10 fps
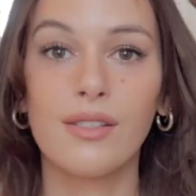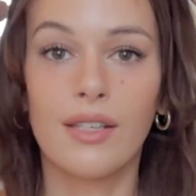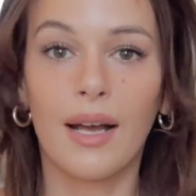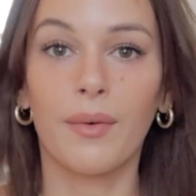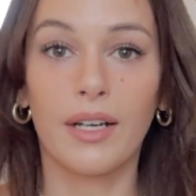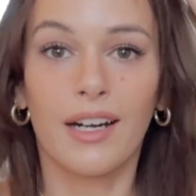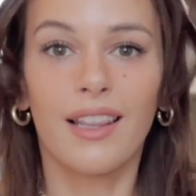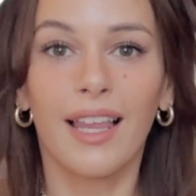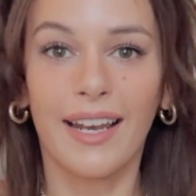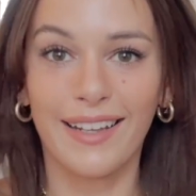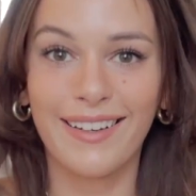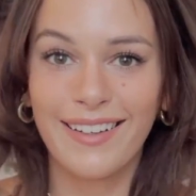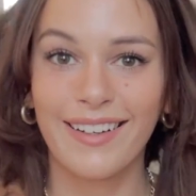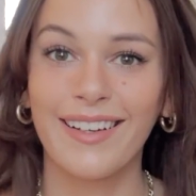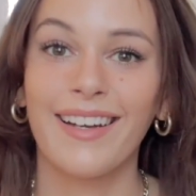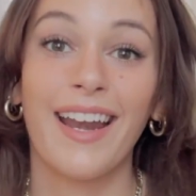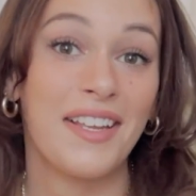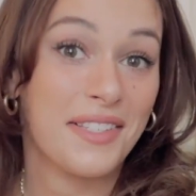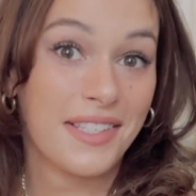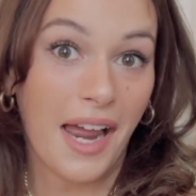So now we're gonna let it
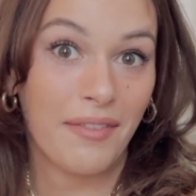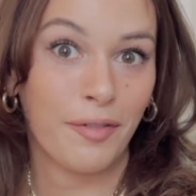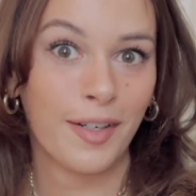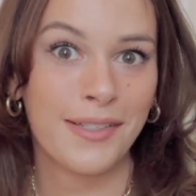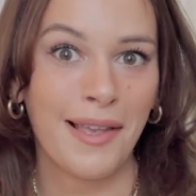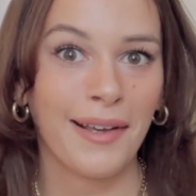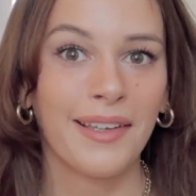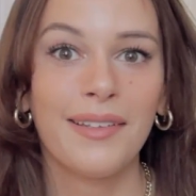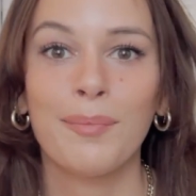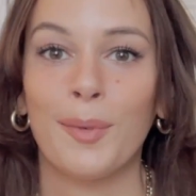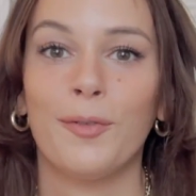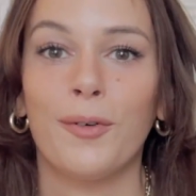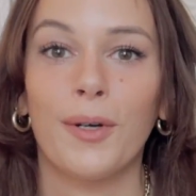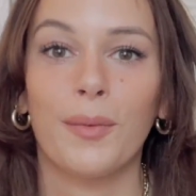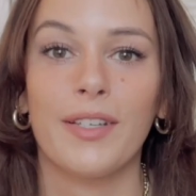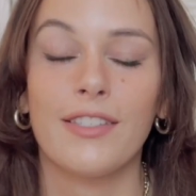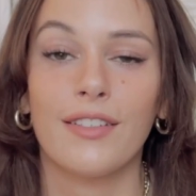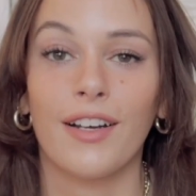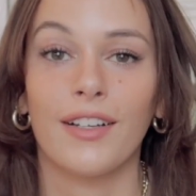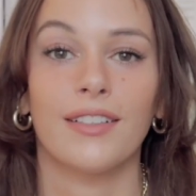set for a second before we
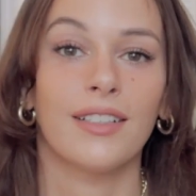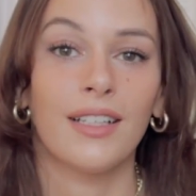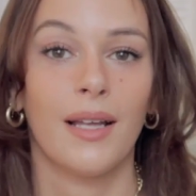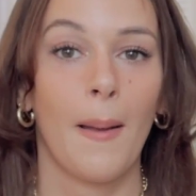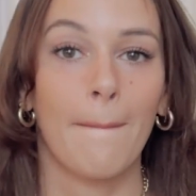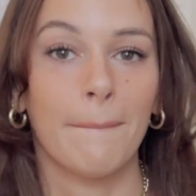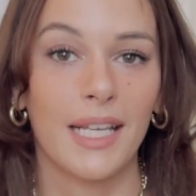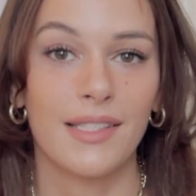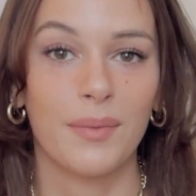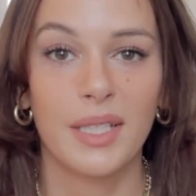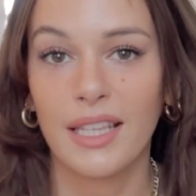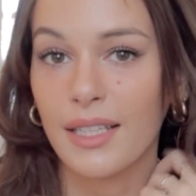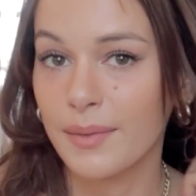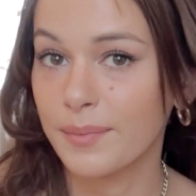start messing with it.